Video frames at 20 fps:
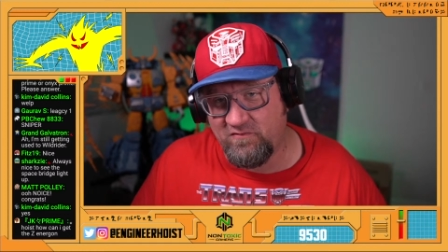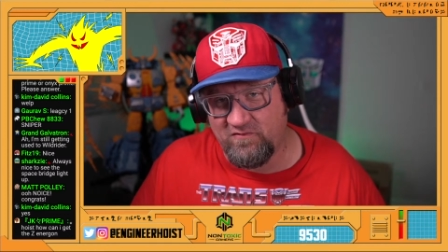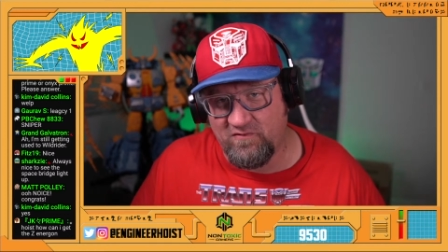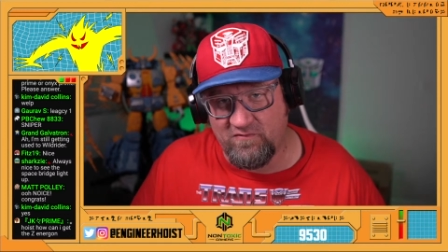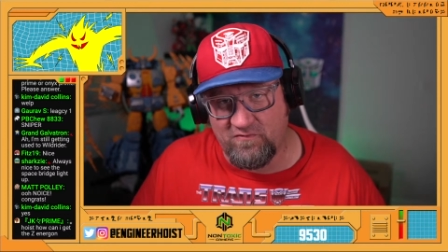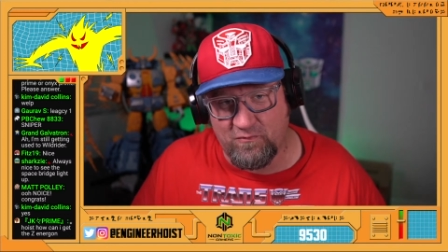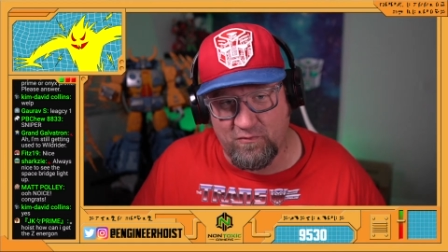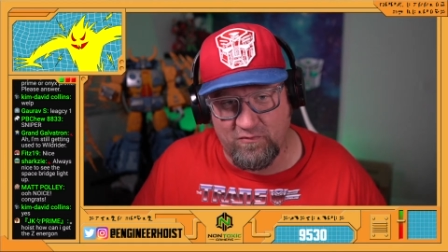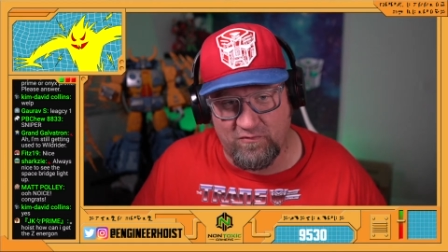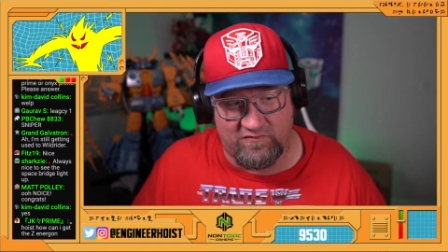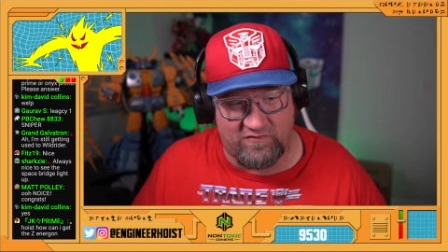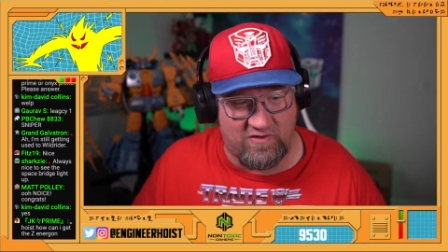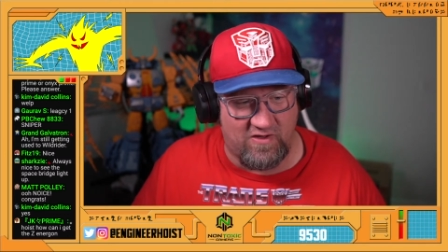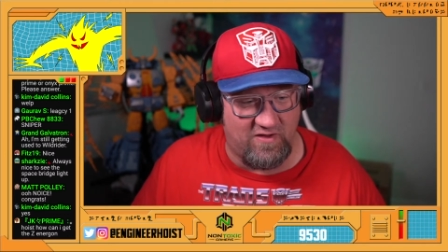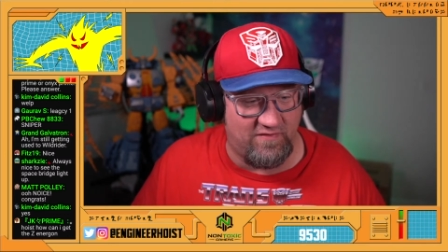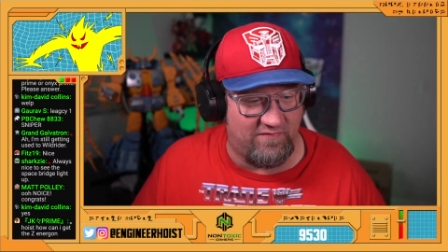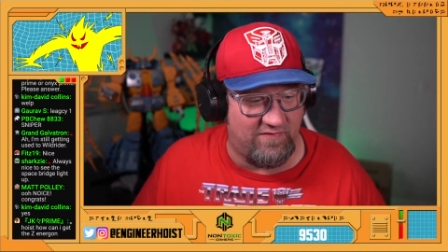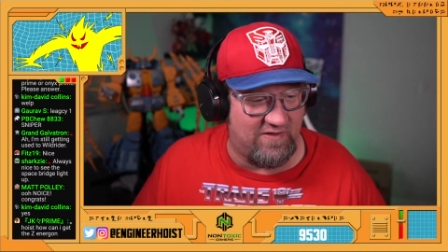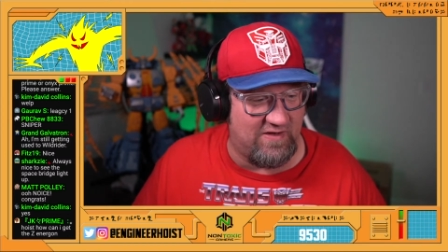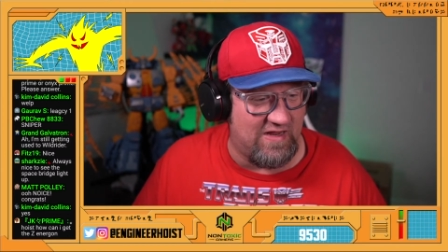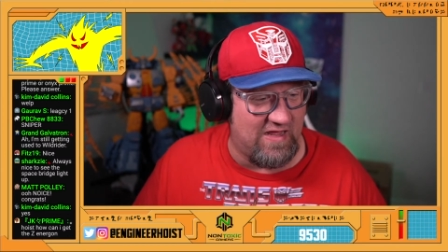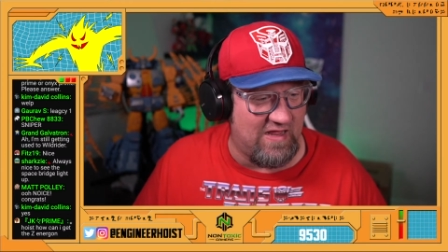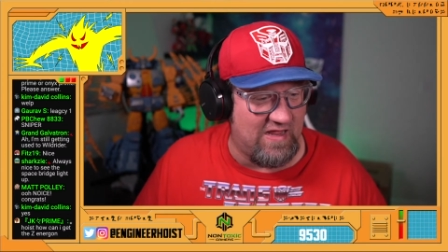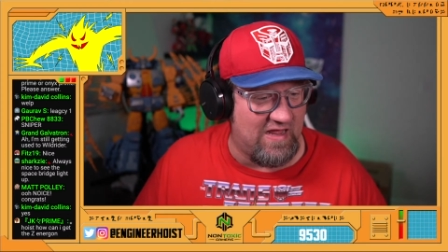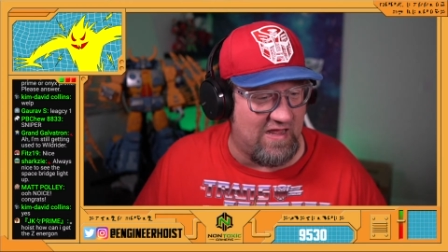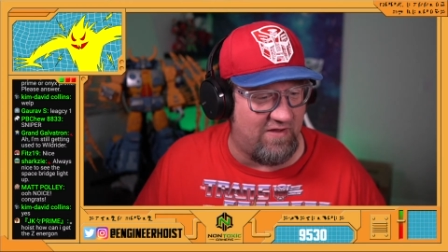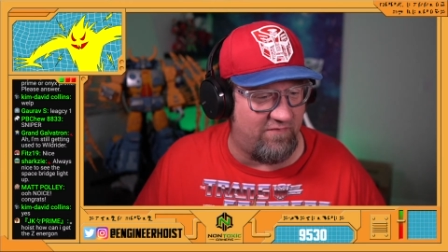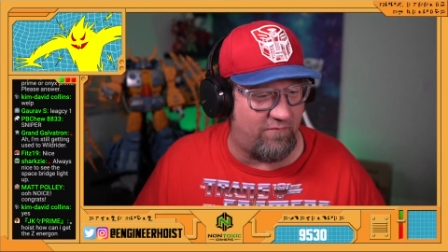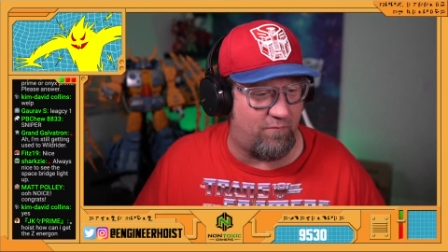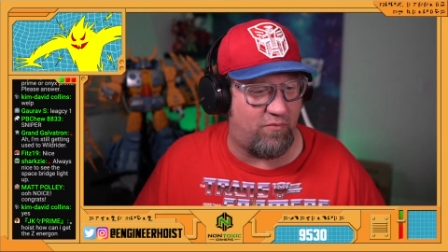Earth Wars content I
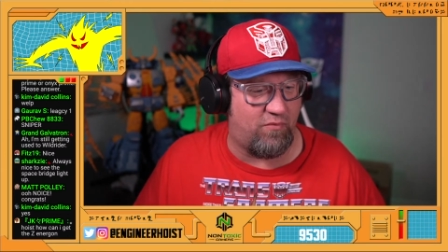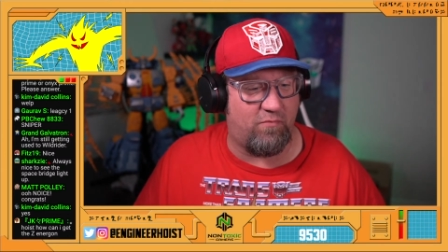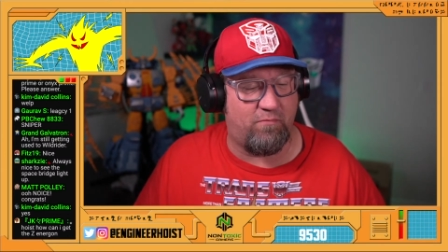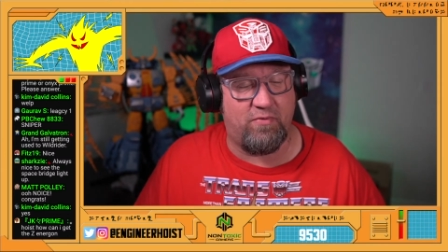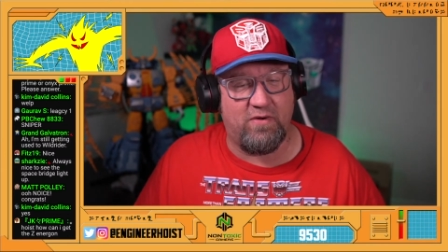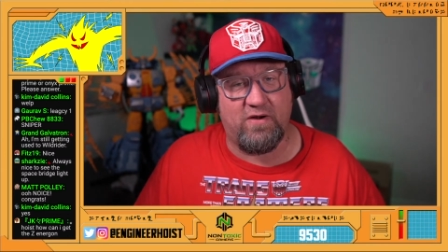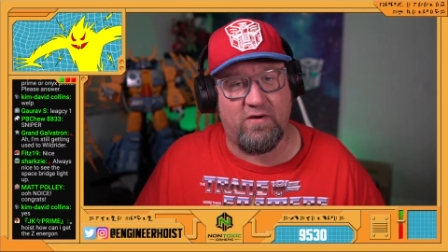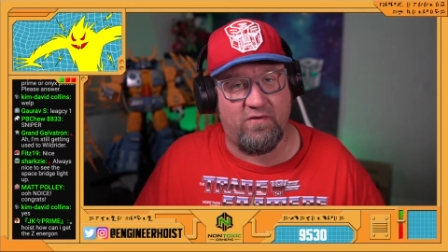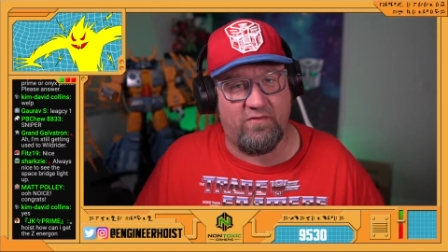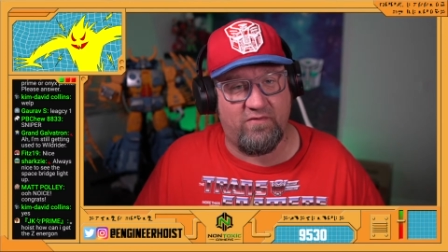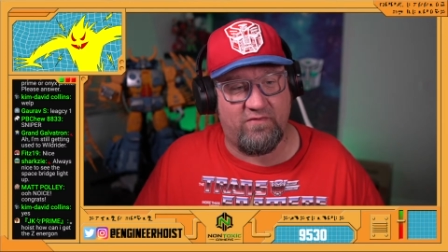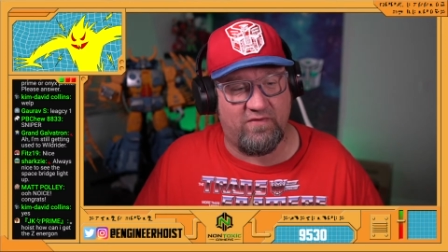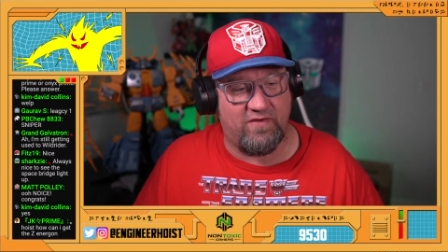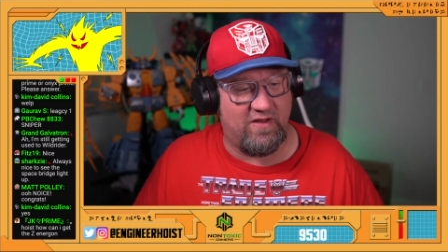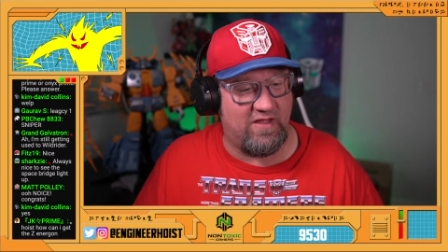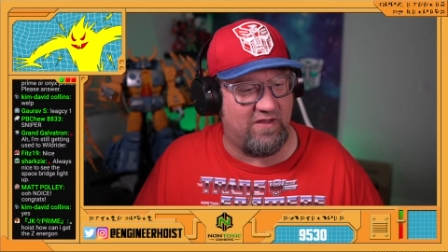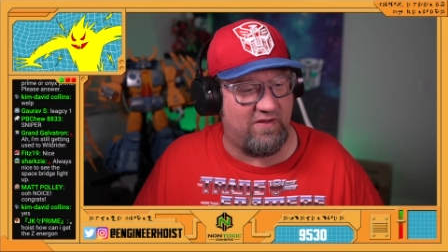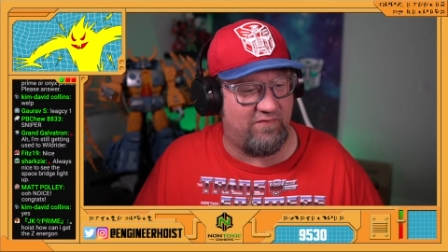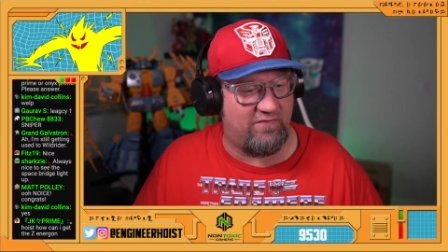have prepared today.